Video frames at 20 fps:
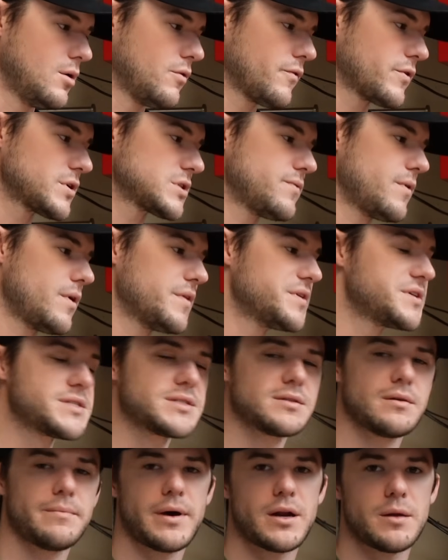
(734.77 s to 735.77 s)
First of all, this
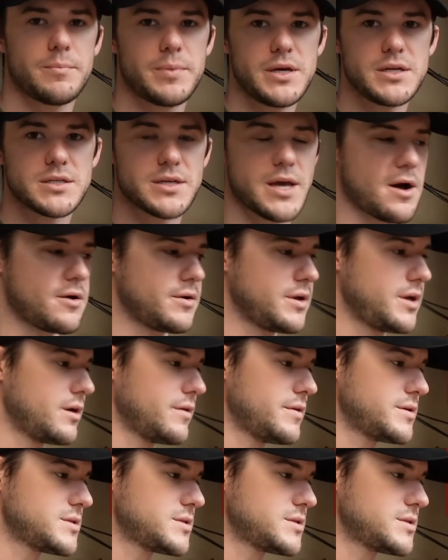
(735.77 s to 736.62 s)
isn't about a piece count here.